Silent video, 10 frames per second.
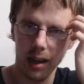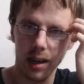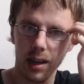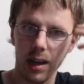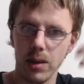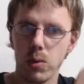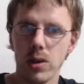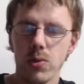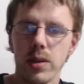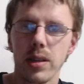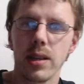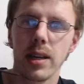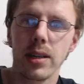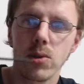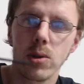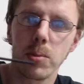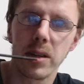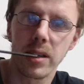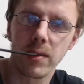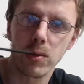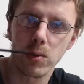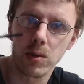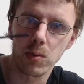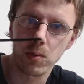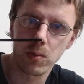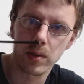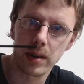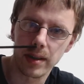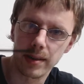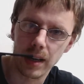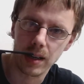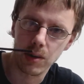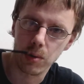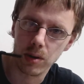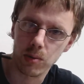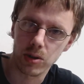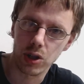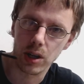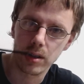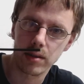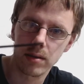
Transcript: I worked with it in high school, but I never exactly worked with chucks.